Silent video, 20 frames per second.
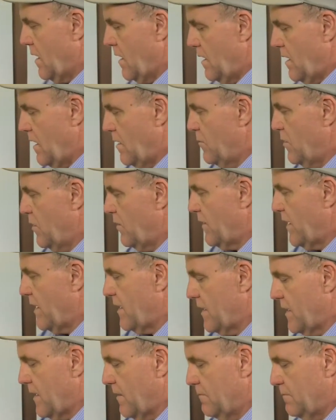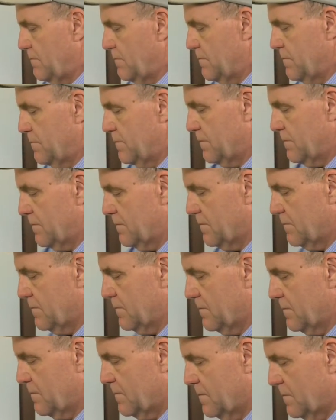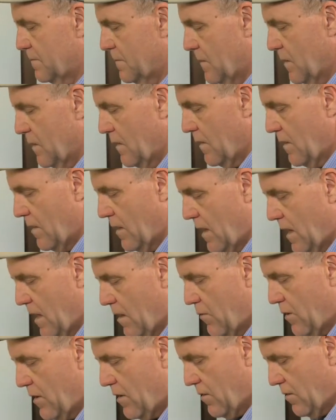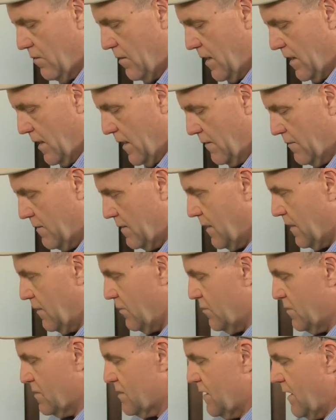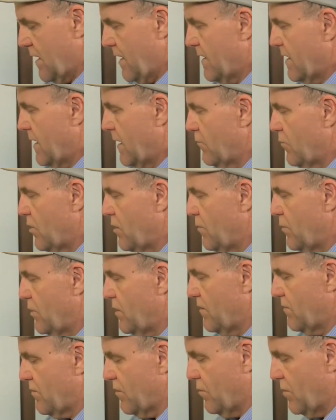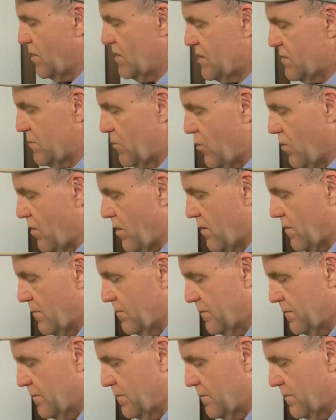And mill that again. There we go. I like what that looks like, and I'm going to put it through once more.